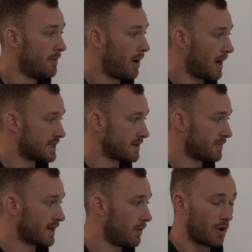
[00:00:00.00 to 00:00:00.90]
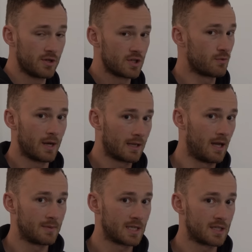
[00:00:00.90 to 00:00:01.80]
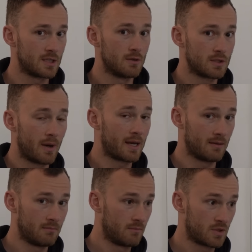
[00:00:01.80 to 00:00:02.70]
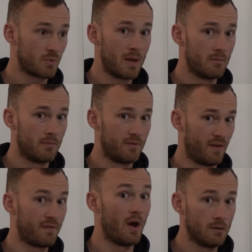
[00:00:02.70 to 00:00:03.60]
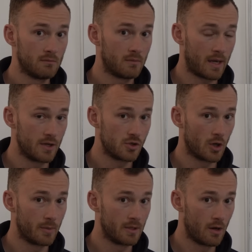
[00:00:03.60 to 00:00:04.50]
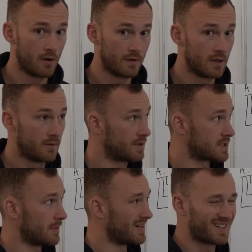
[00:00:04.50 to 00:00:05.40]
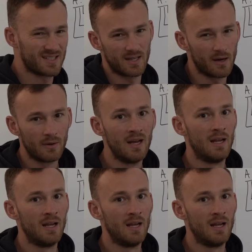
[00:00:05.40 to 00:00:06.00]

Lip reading: but it's something I want to just reacclimatise to so I can swim for fun and enjoyment over the summer, because, you know,